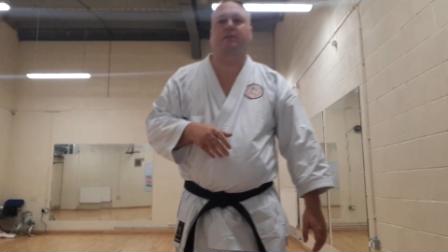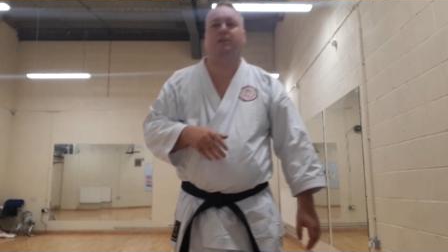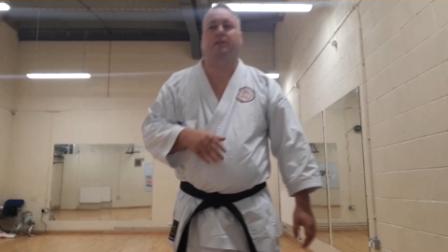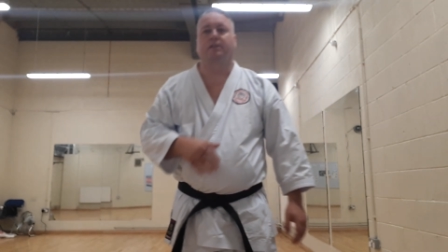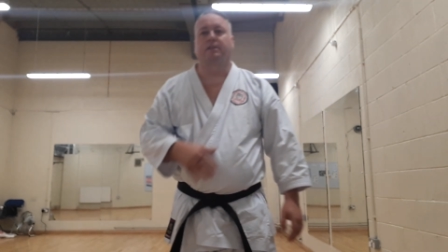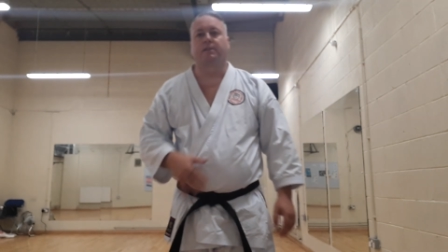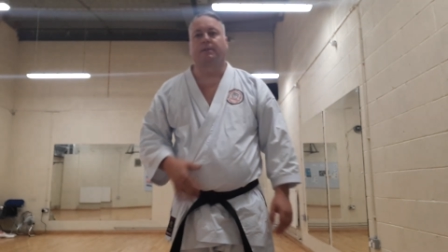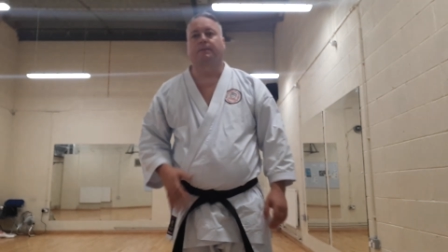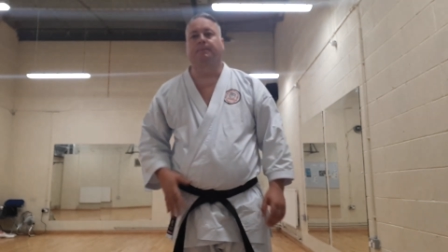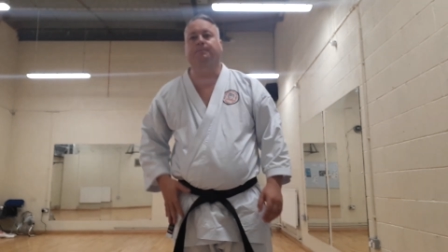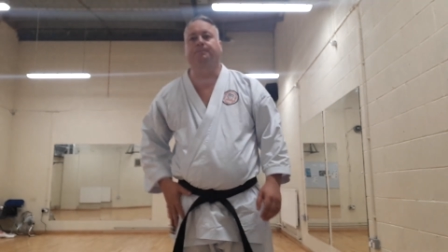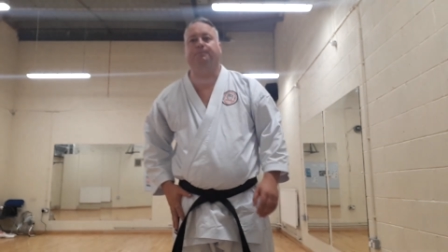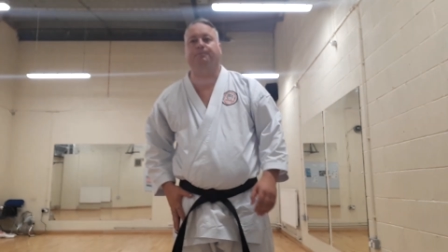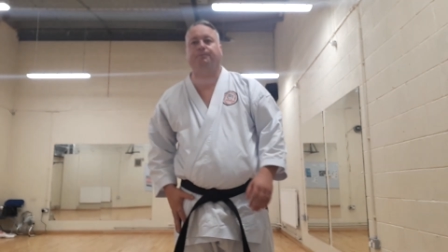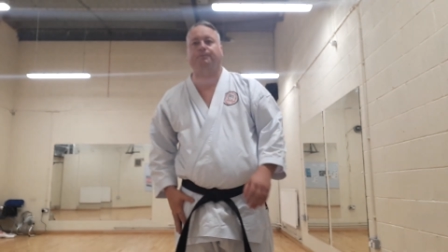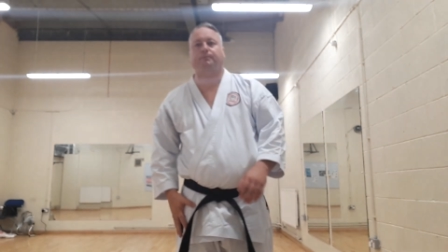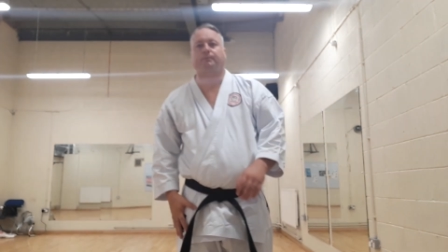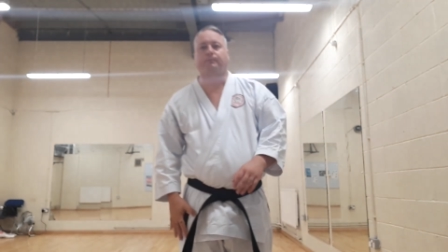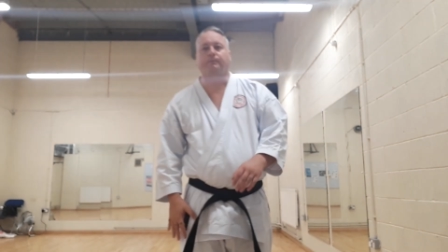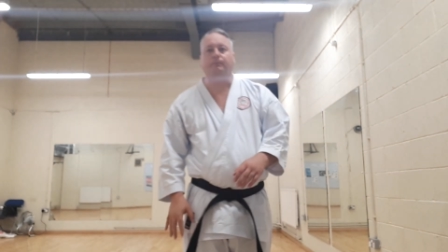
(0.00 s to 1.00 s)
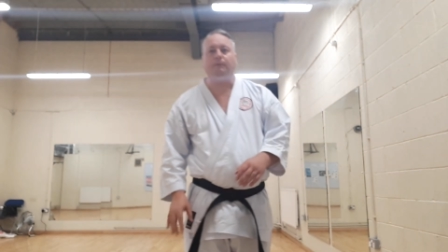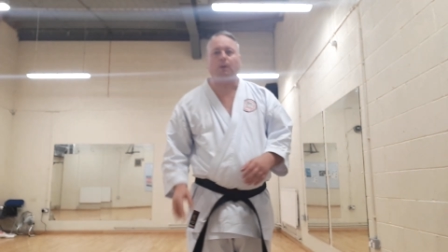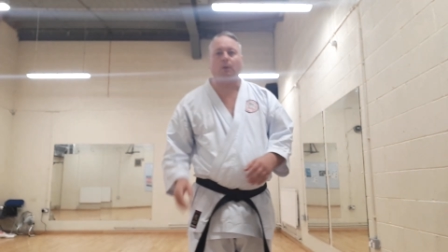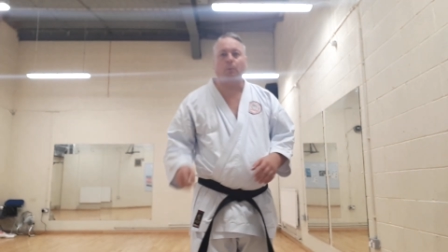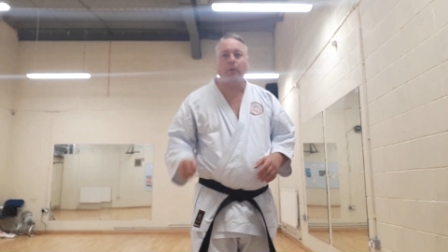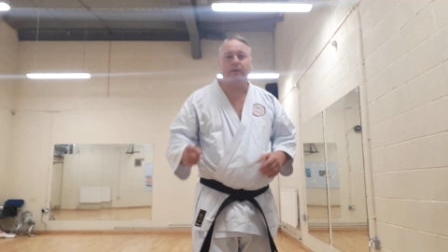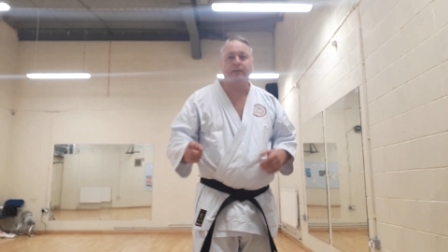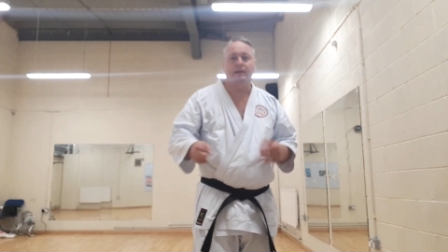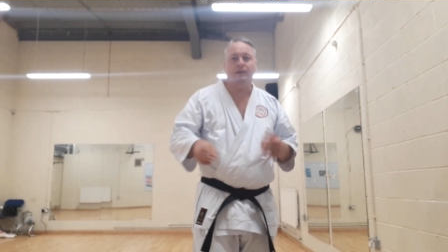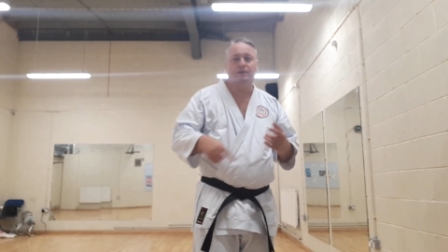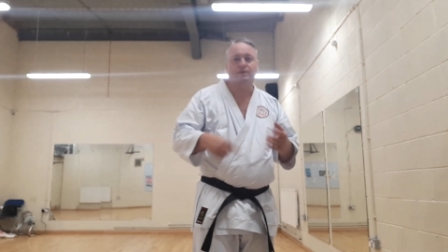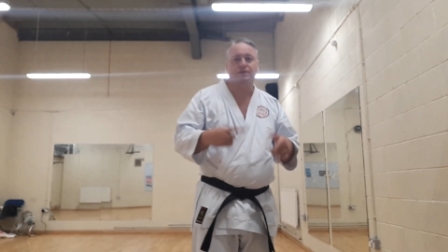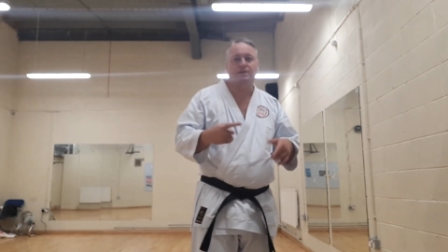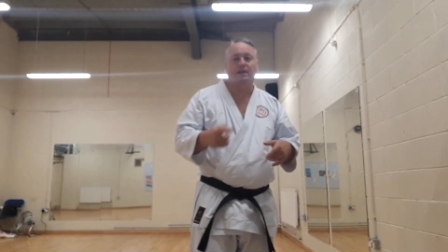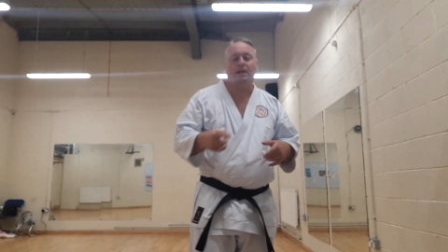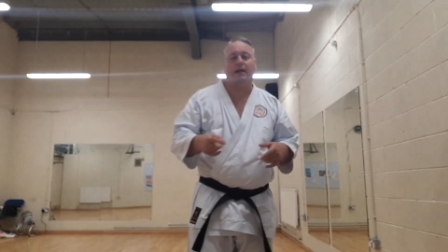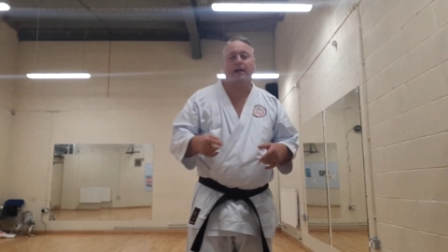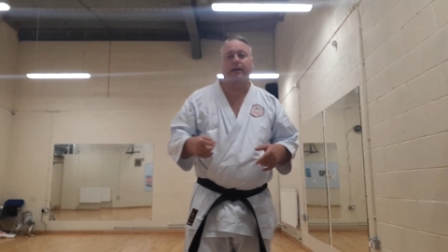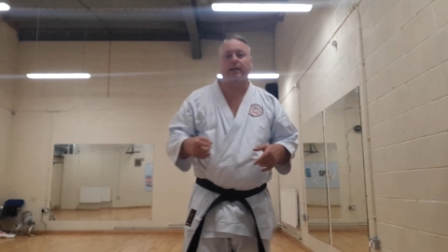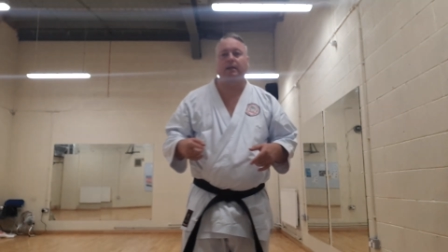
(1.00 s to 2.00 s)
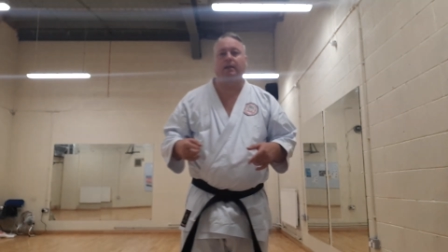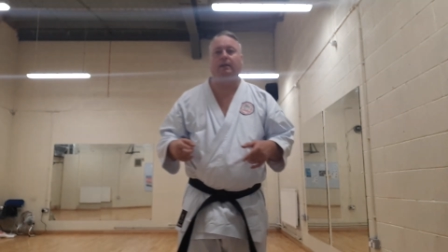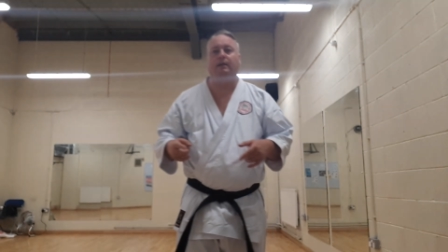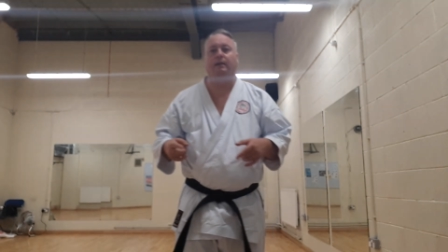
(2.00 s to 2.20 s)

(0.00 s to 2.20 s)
on us. where it looks like